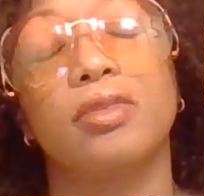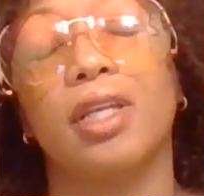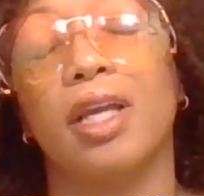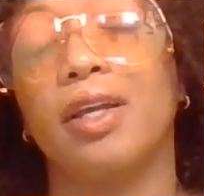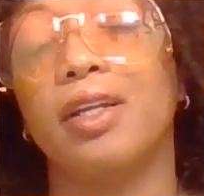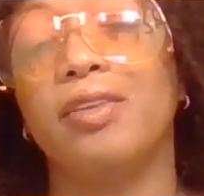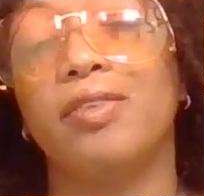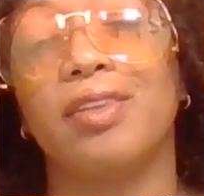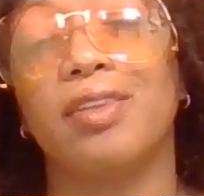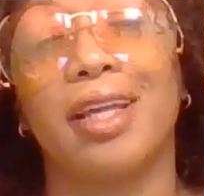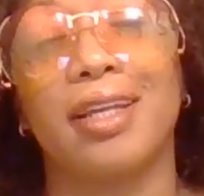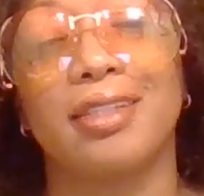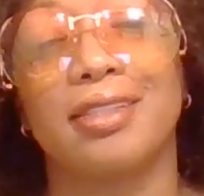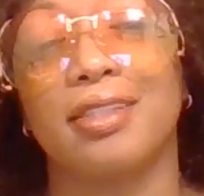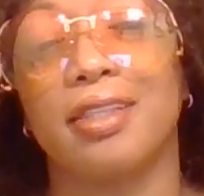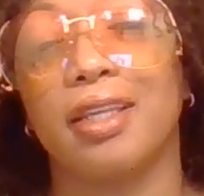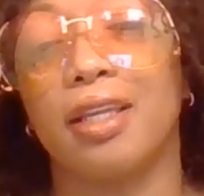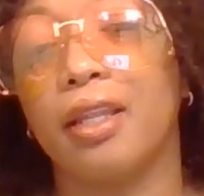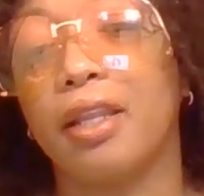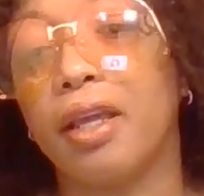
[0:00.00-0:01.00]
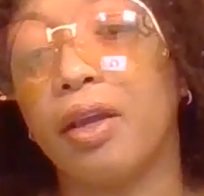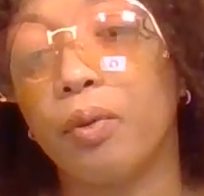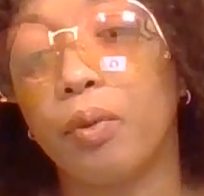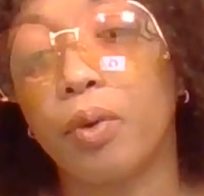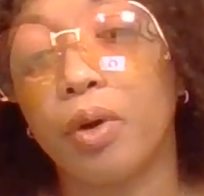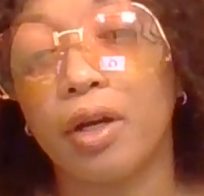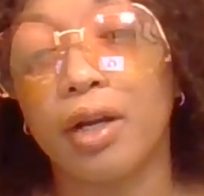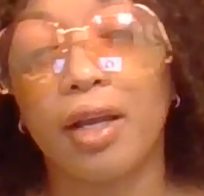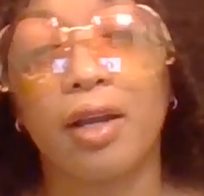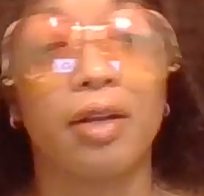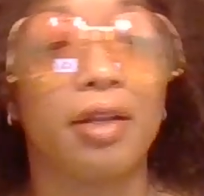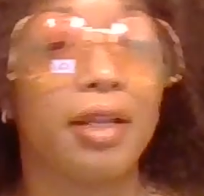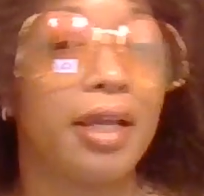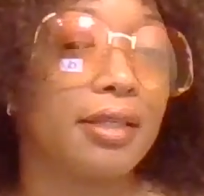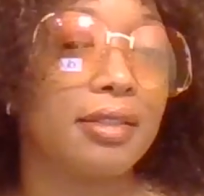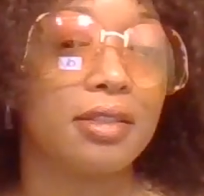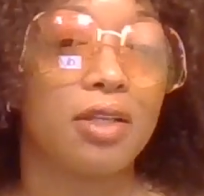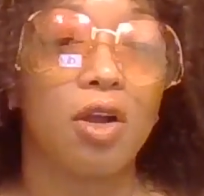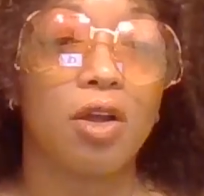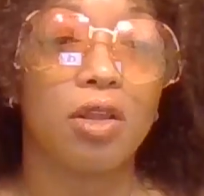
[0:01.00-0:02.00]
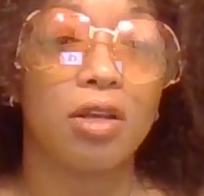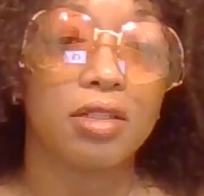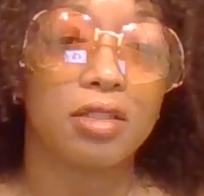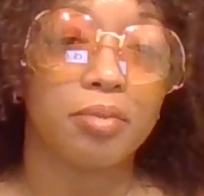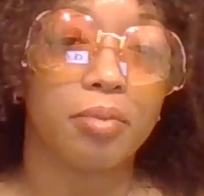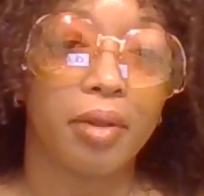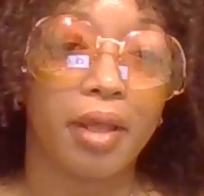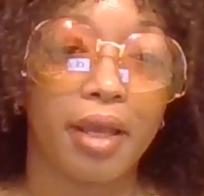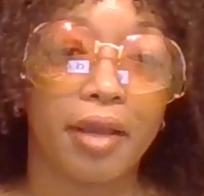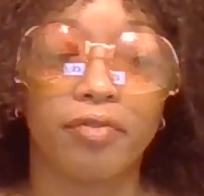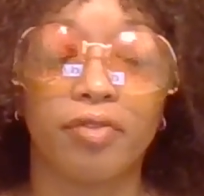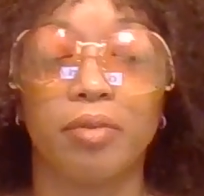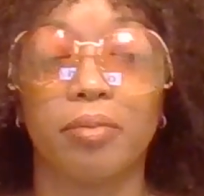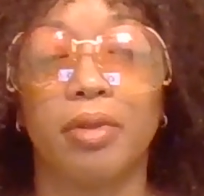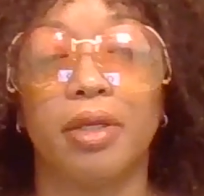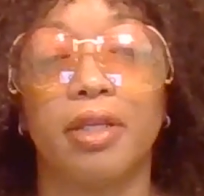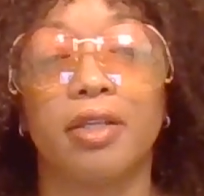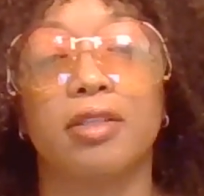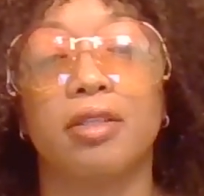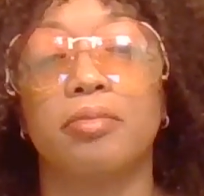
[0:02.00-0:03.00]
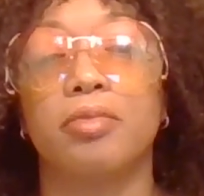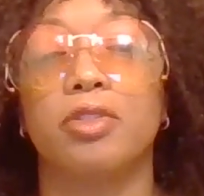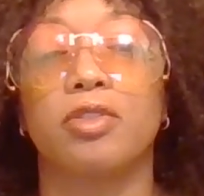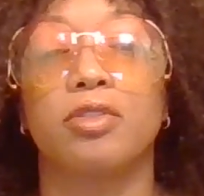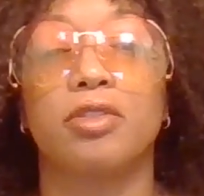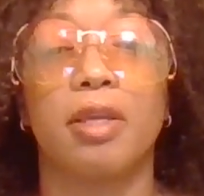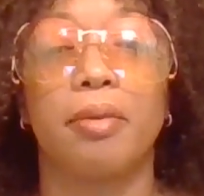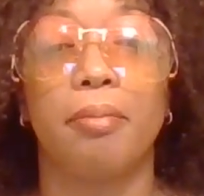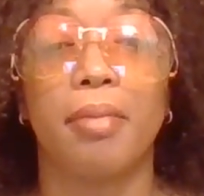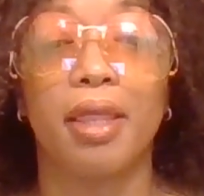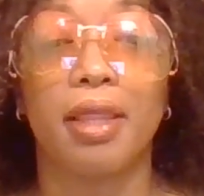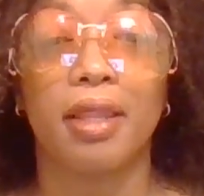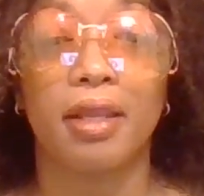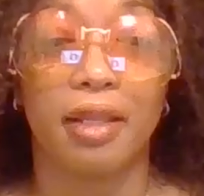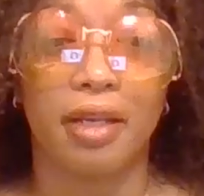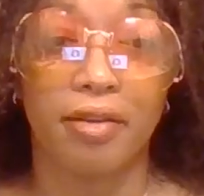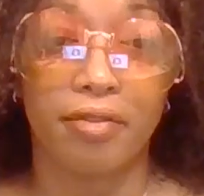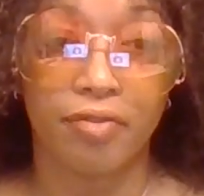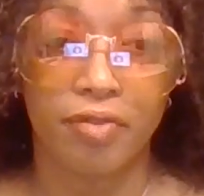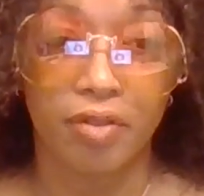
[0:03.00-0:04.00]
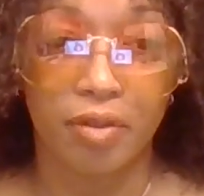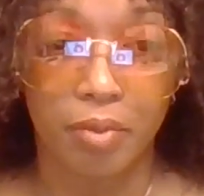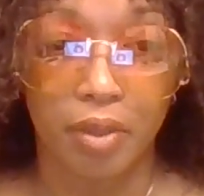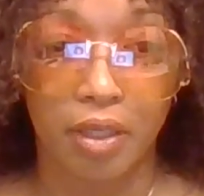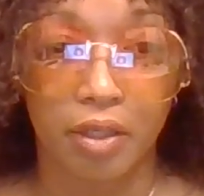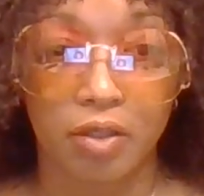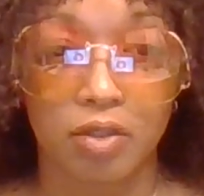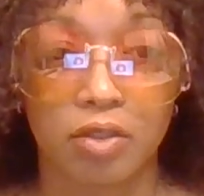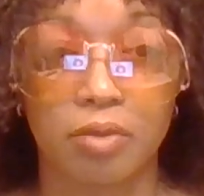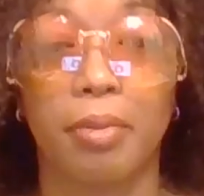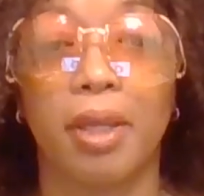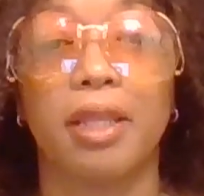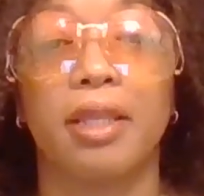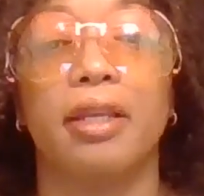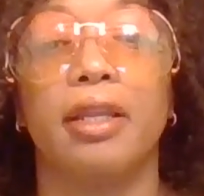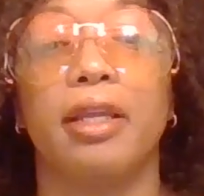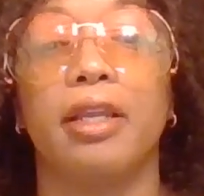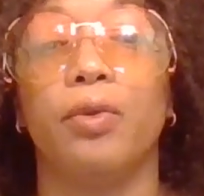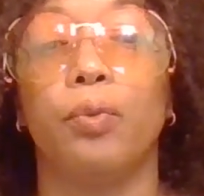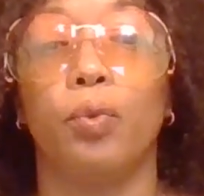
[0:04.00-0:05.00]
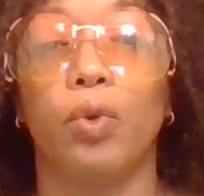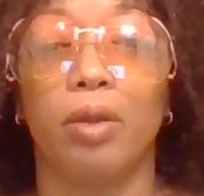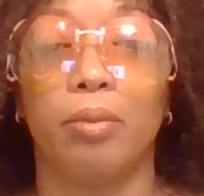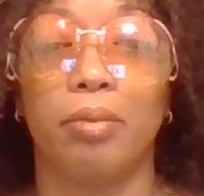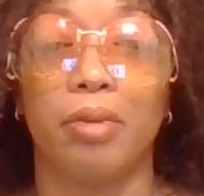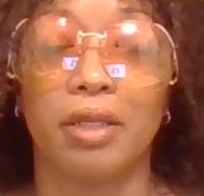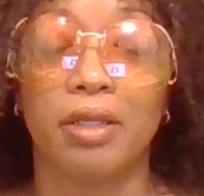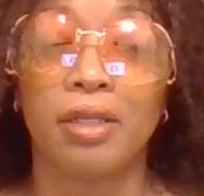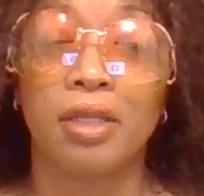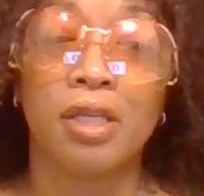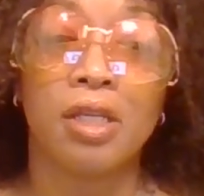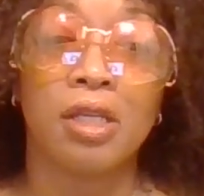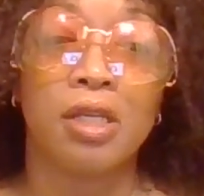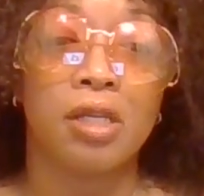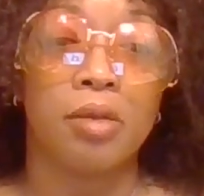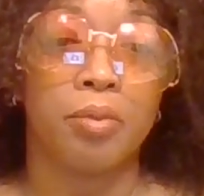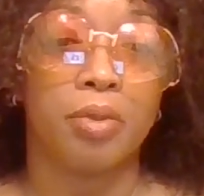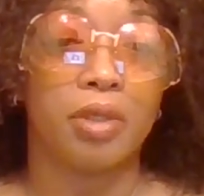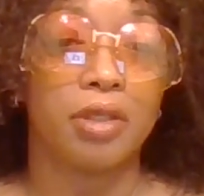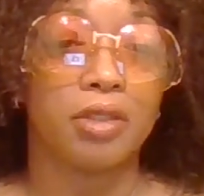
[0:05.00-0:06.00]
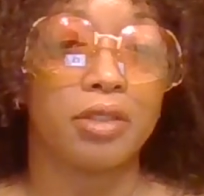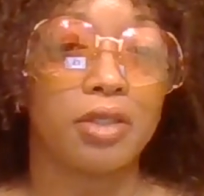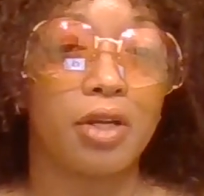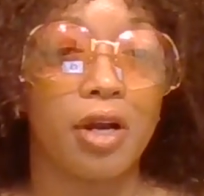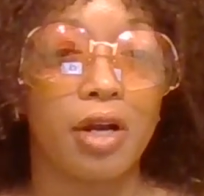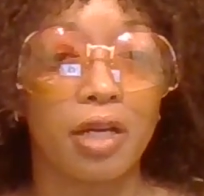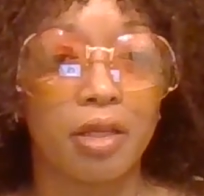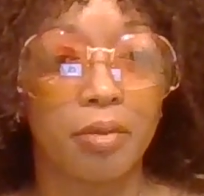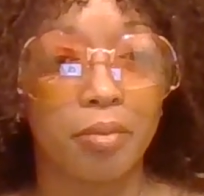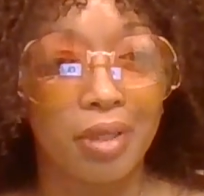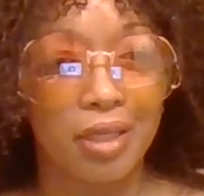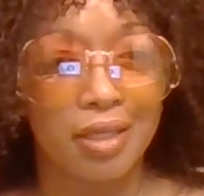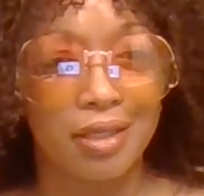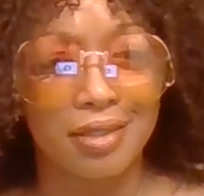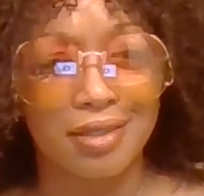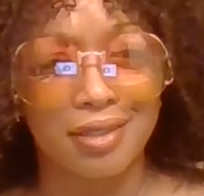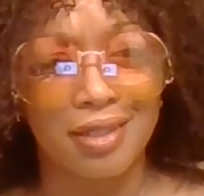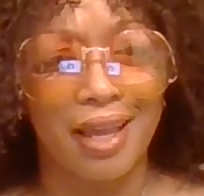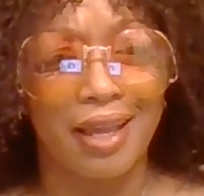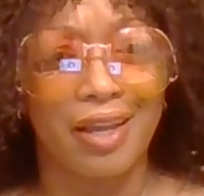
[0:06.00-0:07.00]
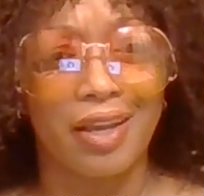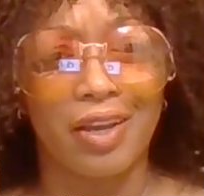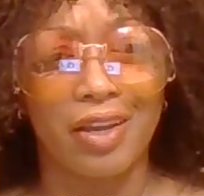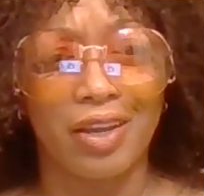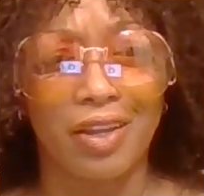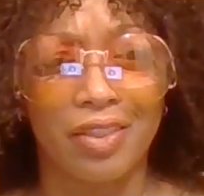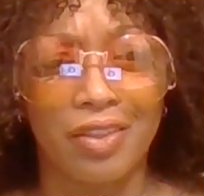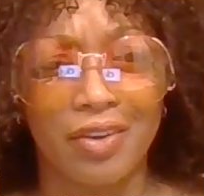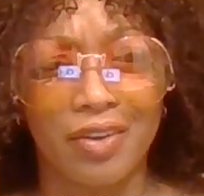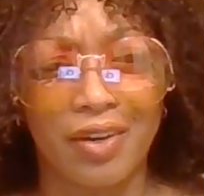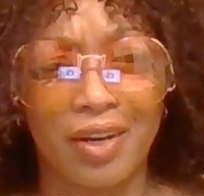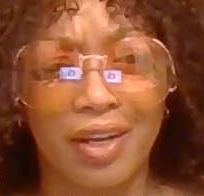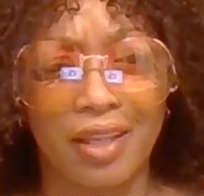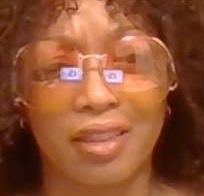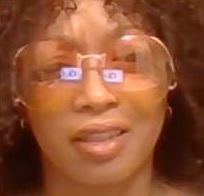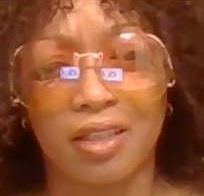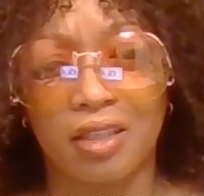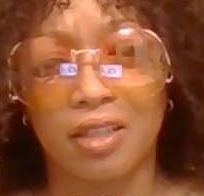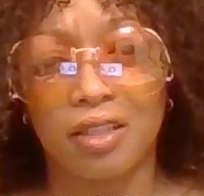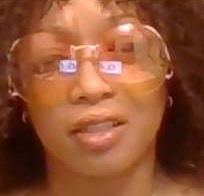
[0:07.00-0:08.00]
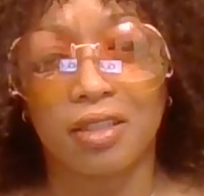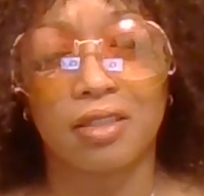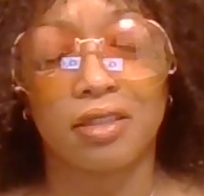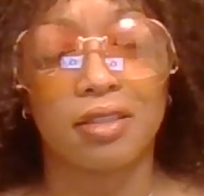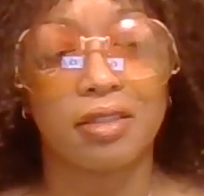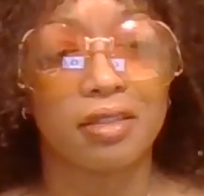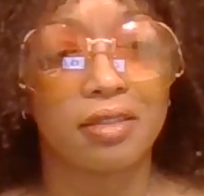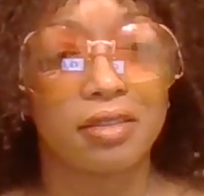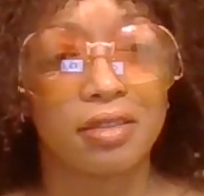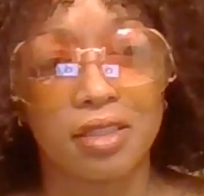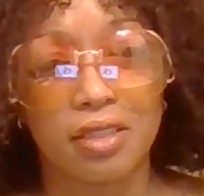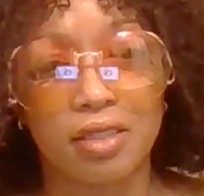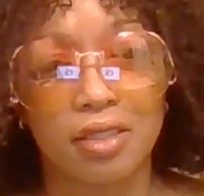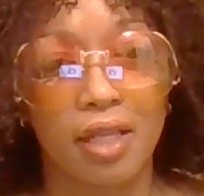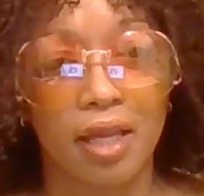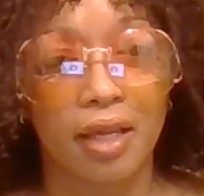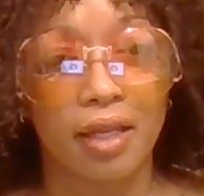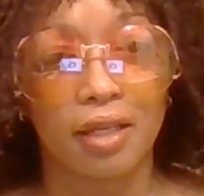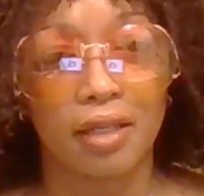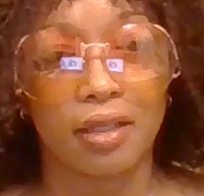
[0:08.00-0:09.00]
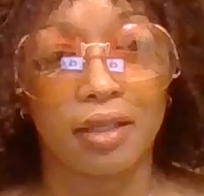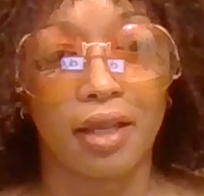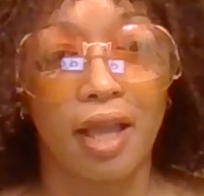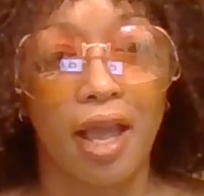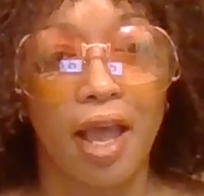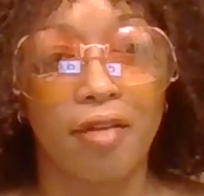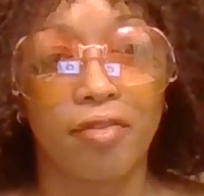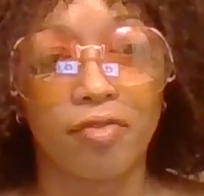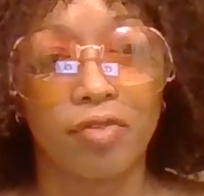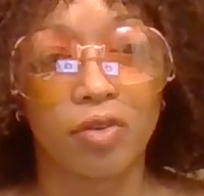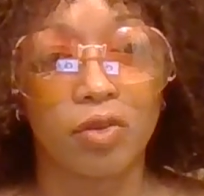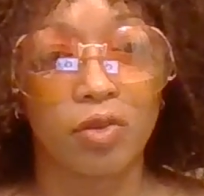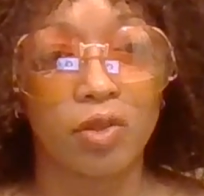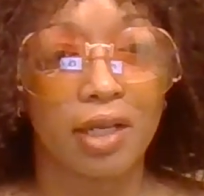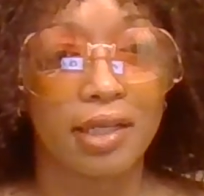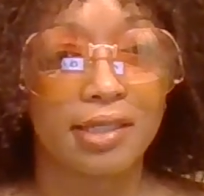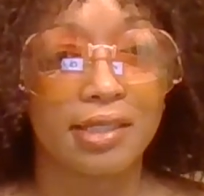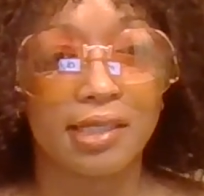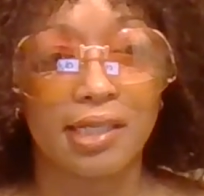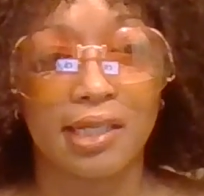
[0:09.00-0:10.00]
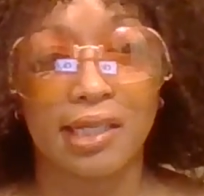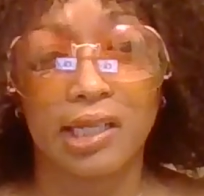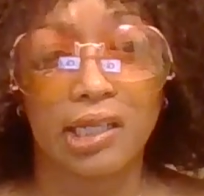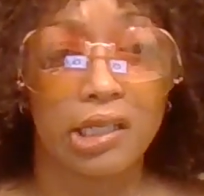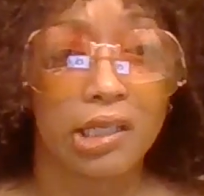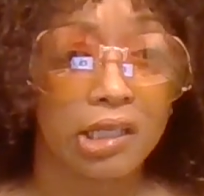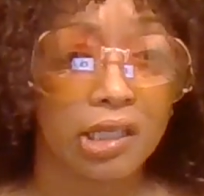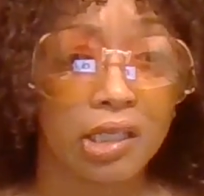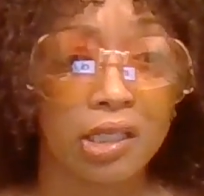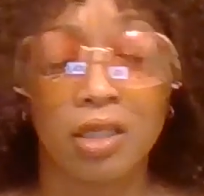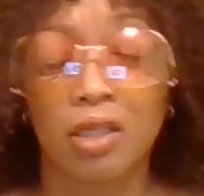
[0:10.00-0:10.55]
I don't even like saying that word. I don't like calling us black females. I'm just gonna say melanated females, melanated women, because Cardi B is like other. I think she's like a Afro Latina.